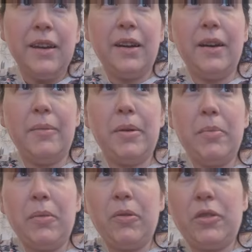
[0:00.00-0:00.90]
I
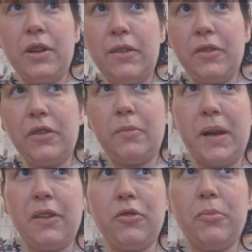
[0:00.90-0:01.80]
might watch Love on the
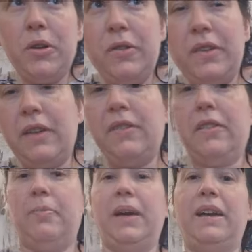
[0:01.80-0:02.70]
Spectrum. New series
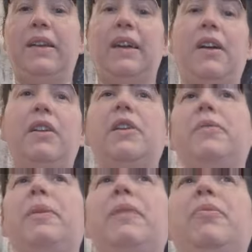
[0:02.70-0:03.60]
is back of that. I know
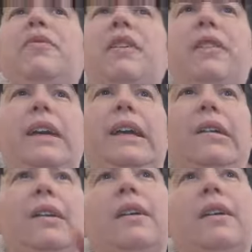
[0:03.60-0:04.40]
people are very